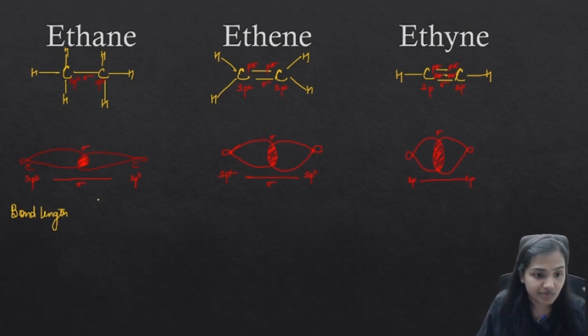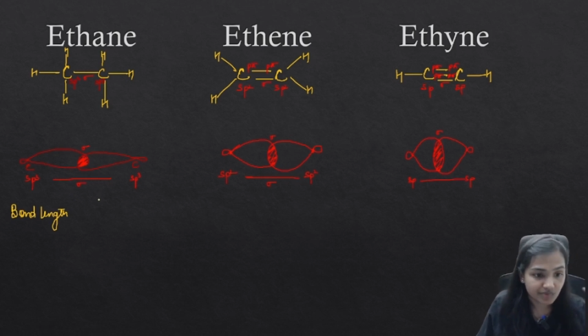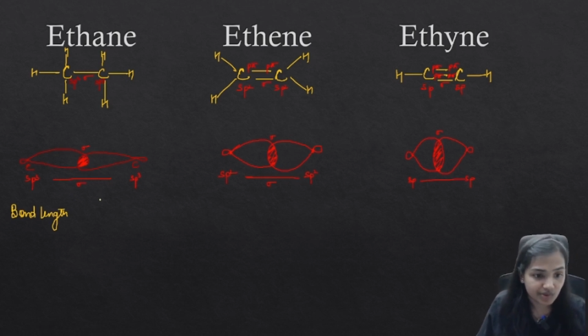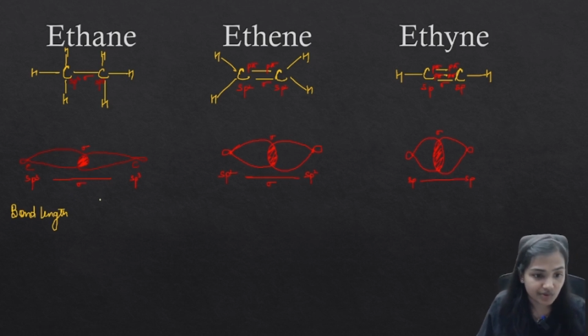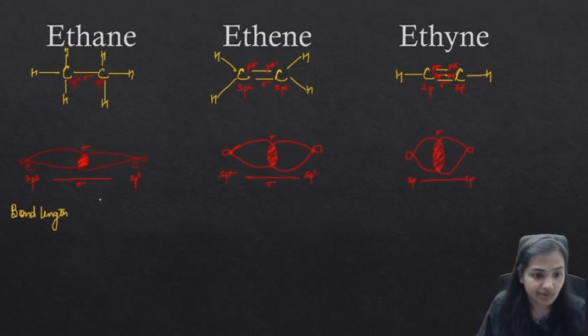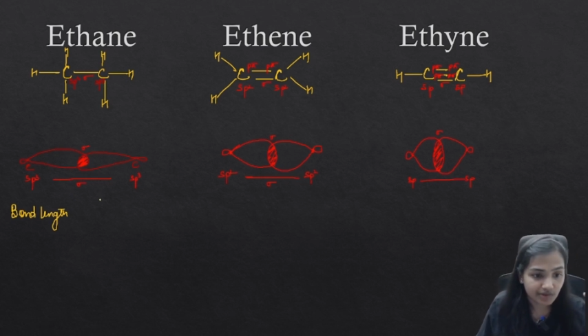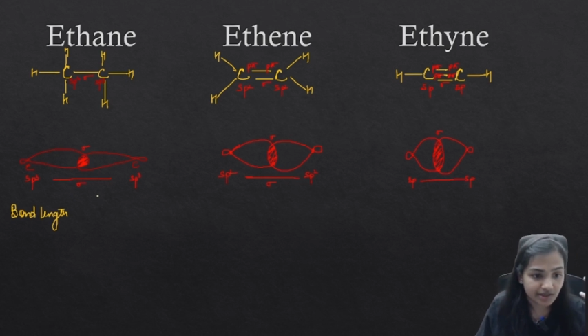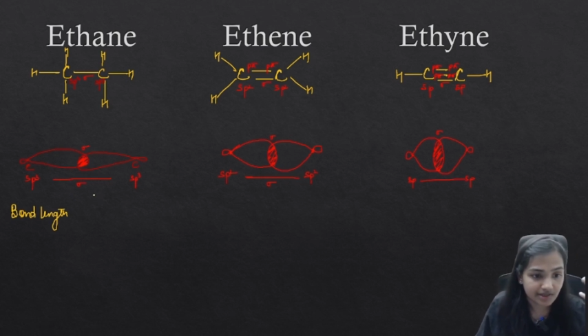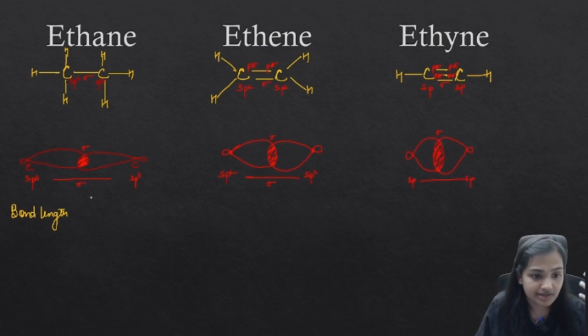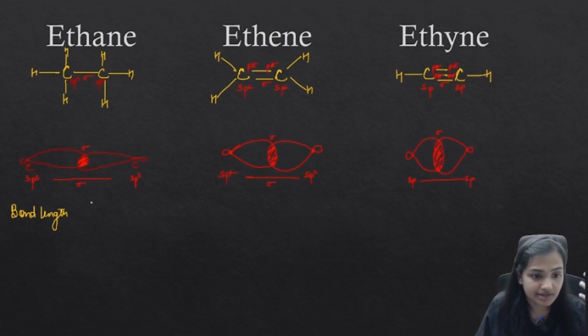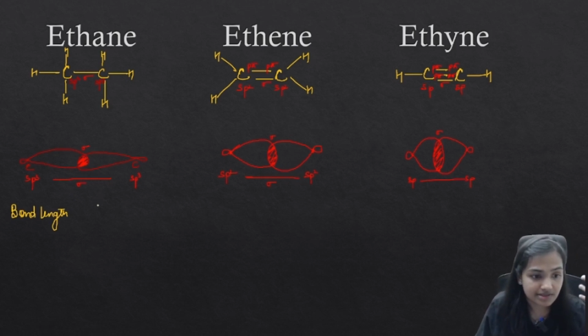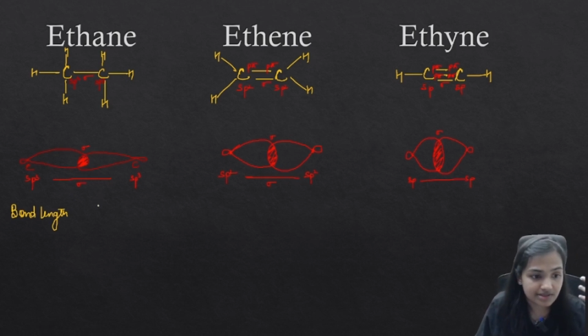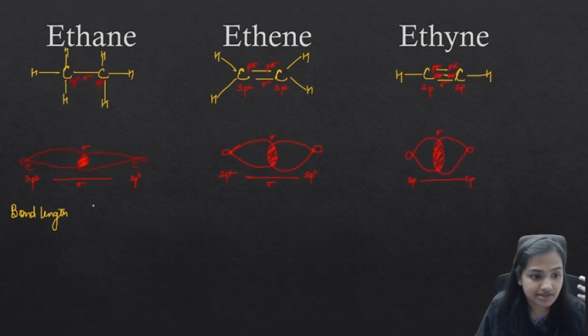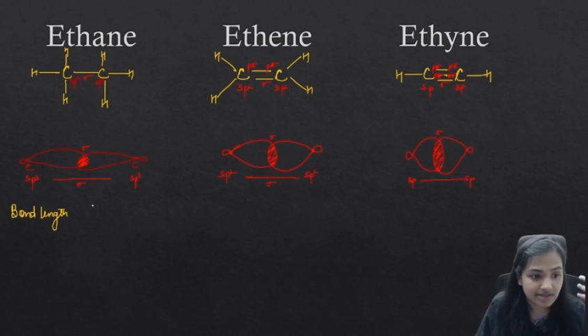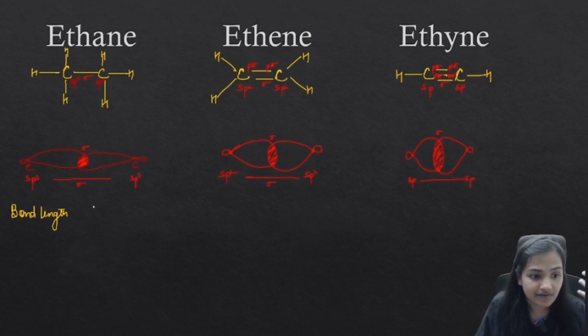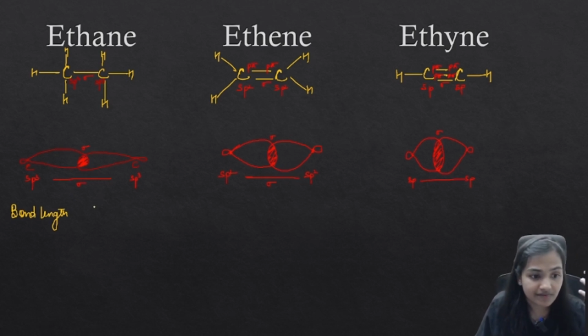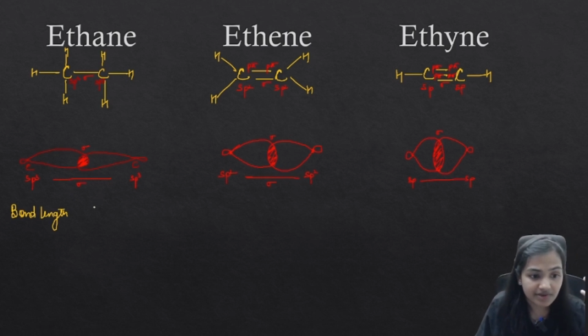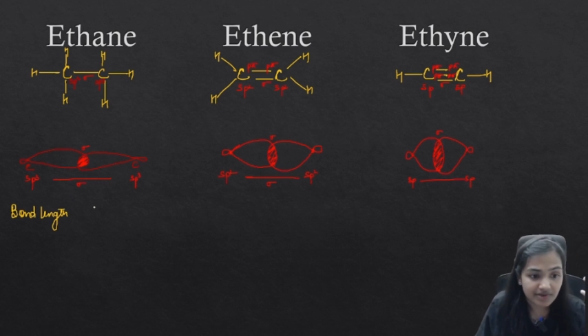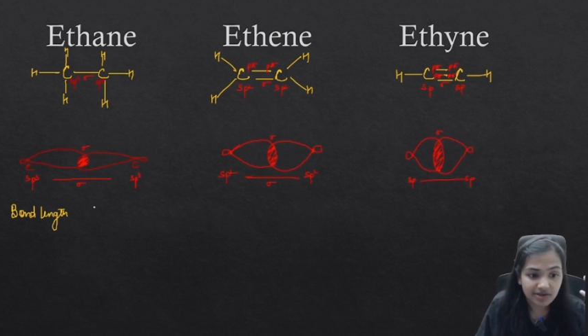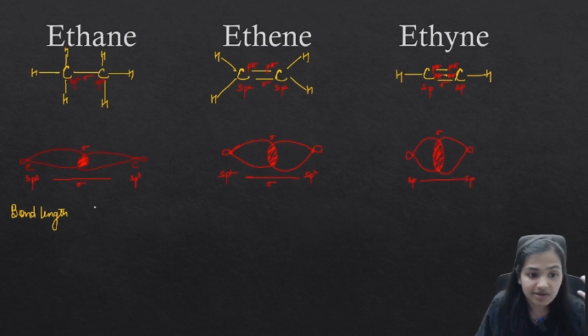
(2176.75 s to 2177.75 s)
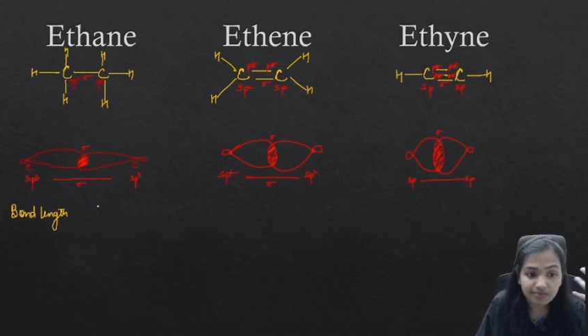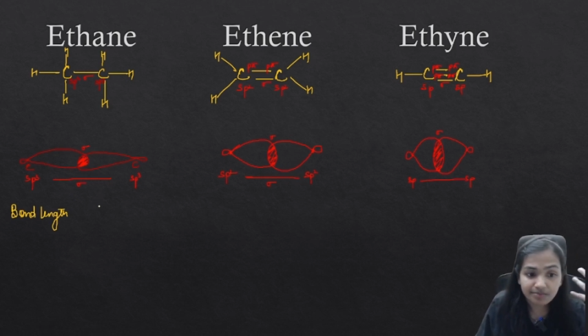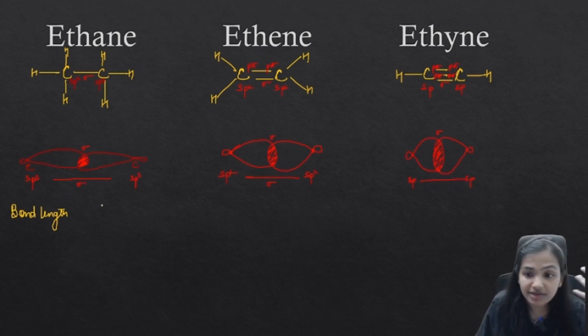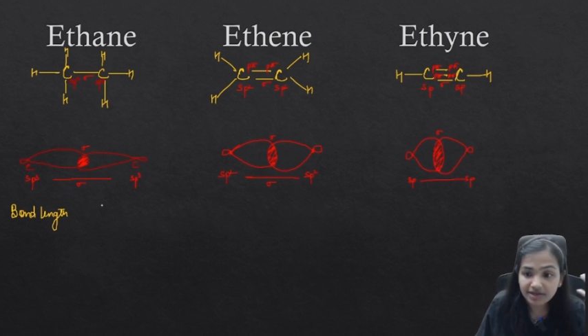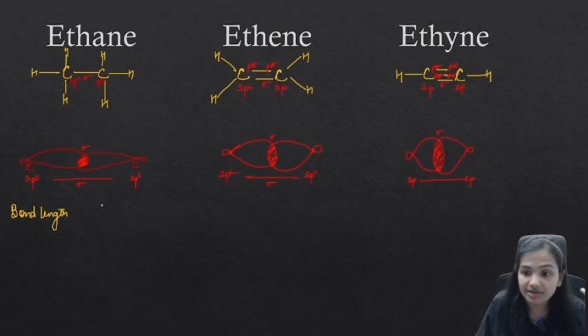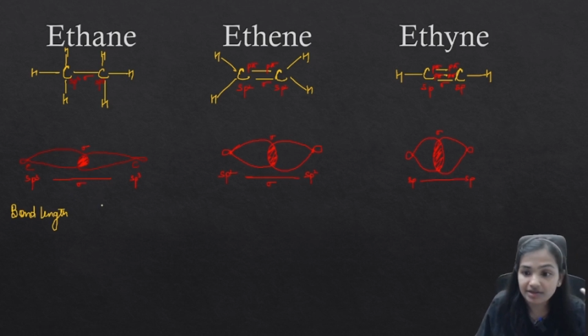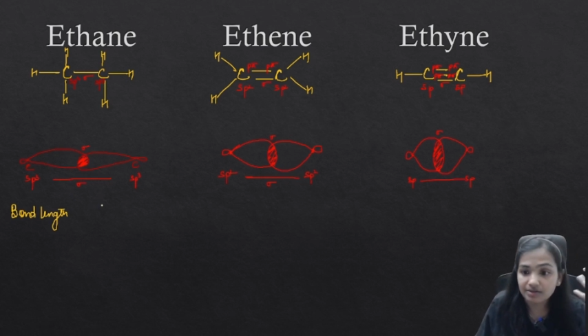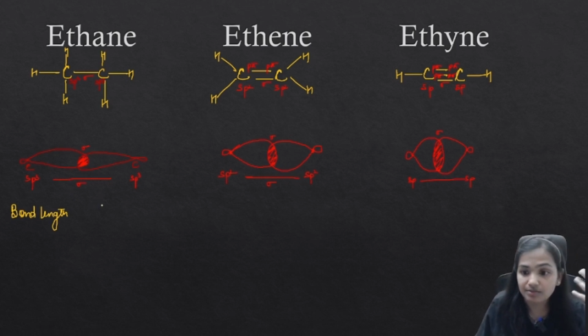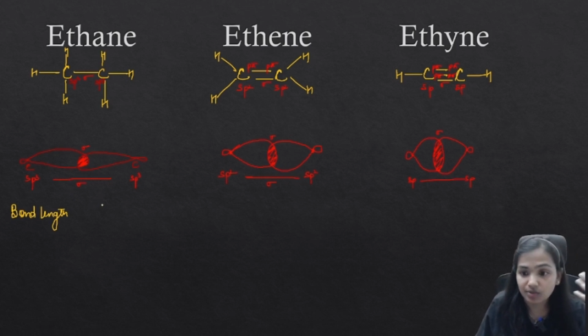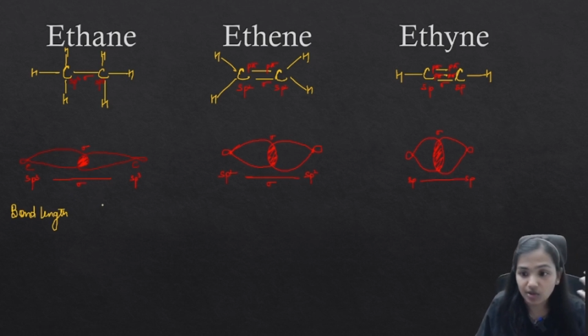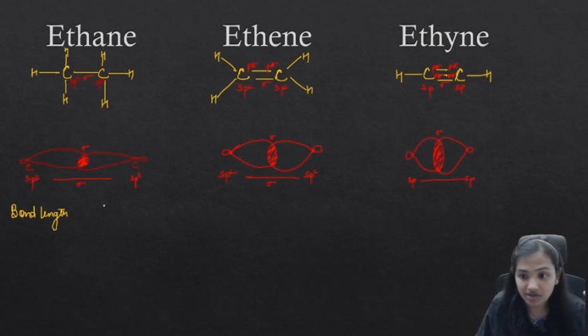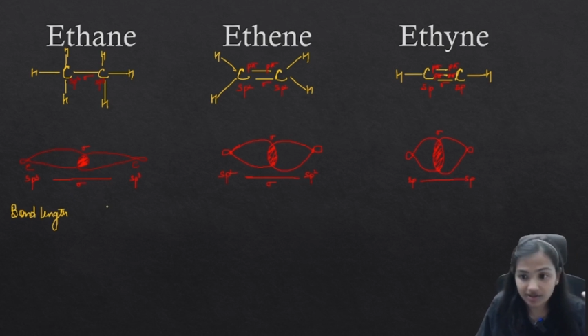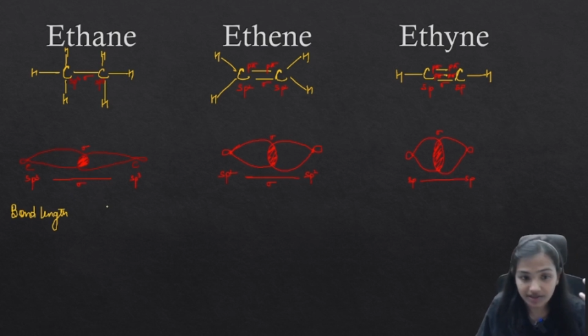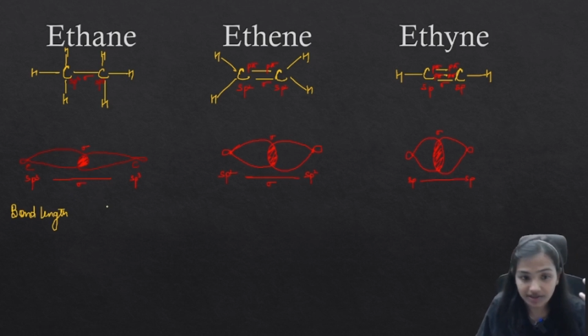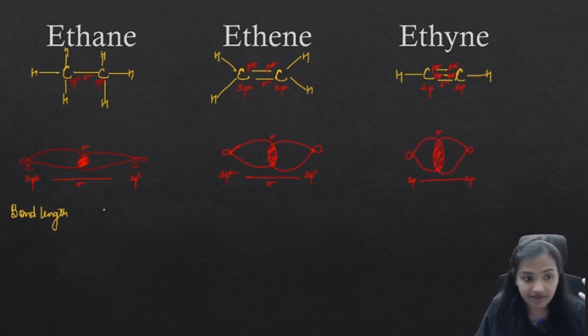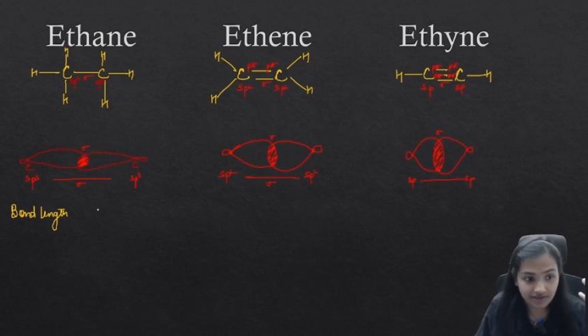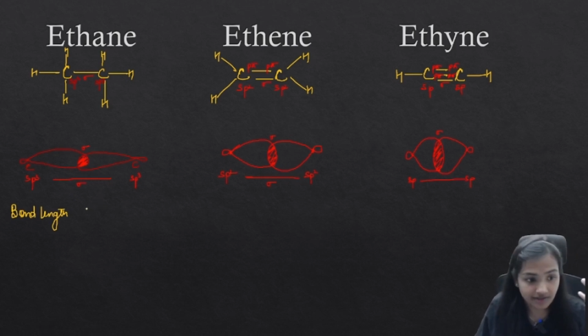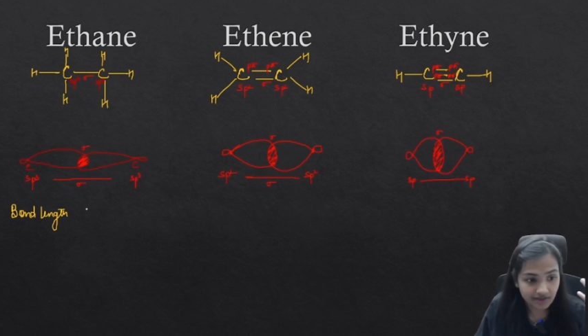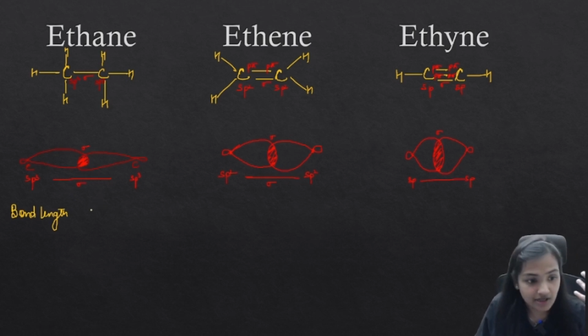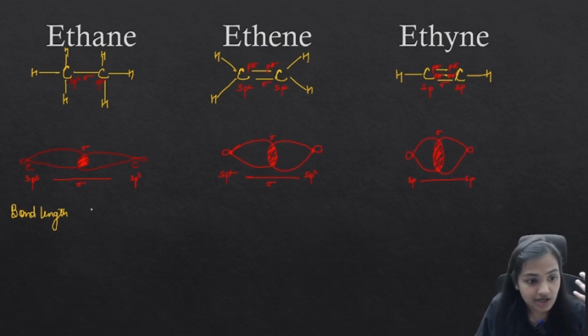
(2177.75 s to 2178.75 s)
Okay, this is having a bigger bond
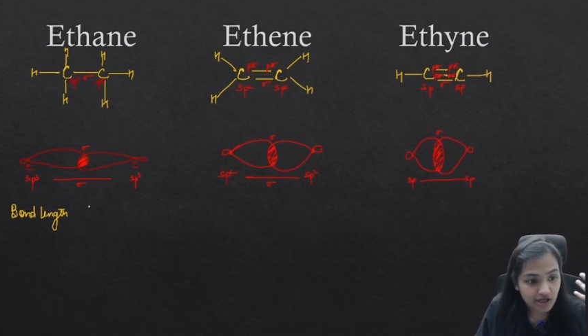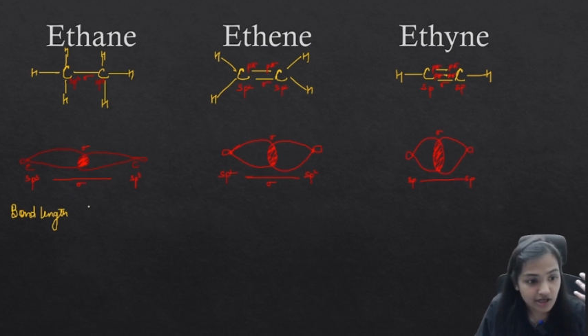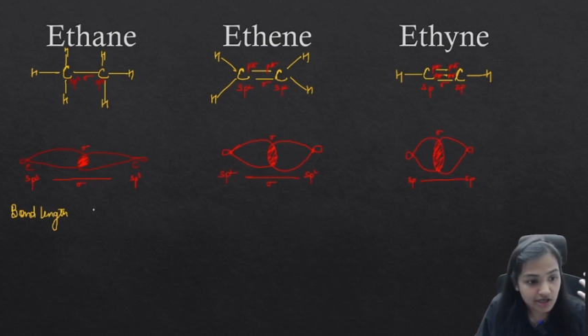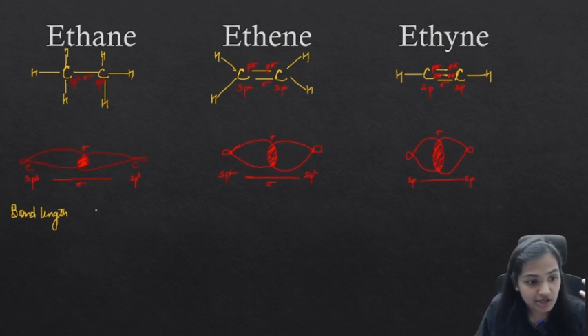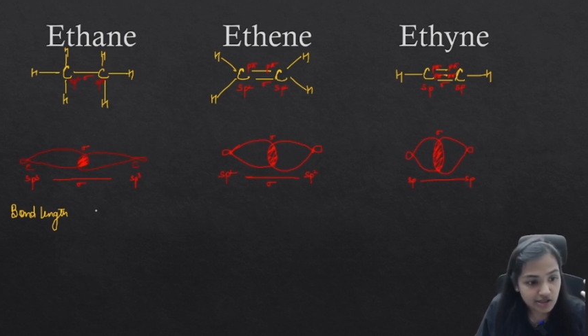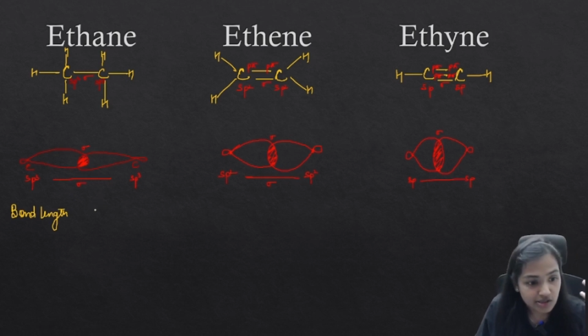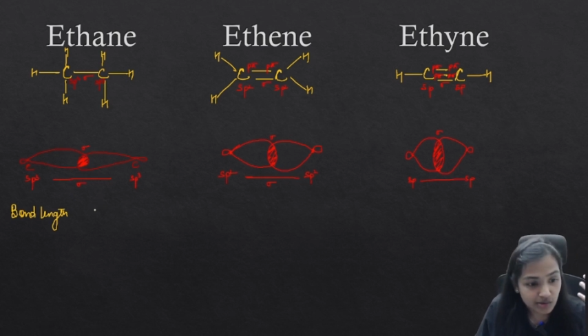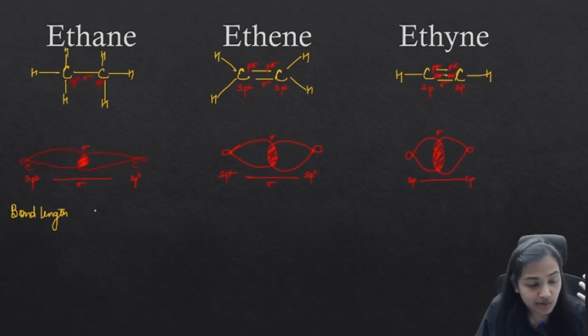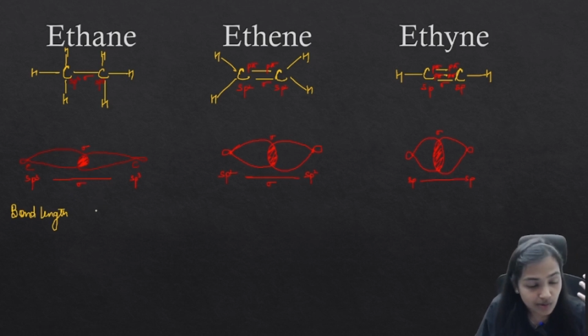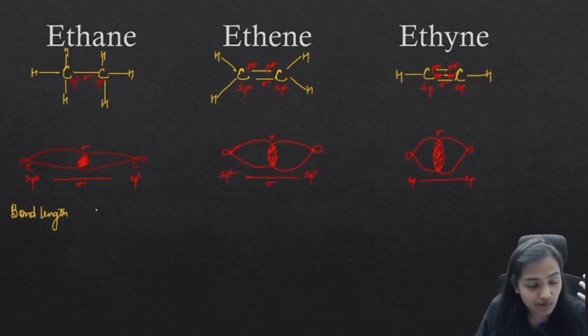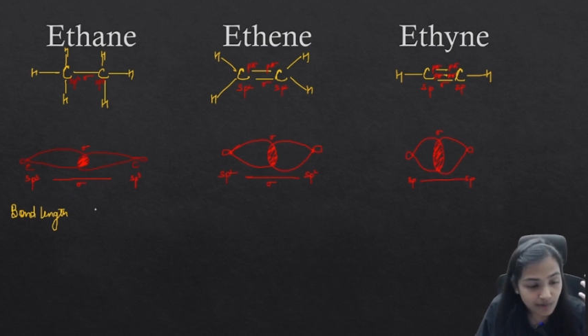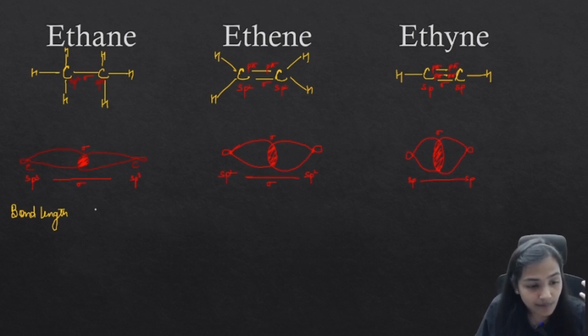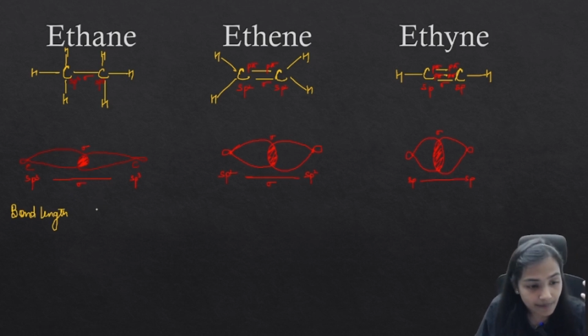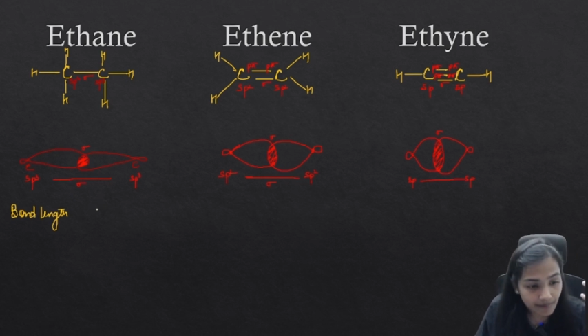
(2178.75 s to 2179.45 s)
length, so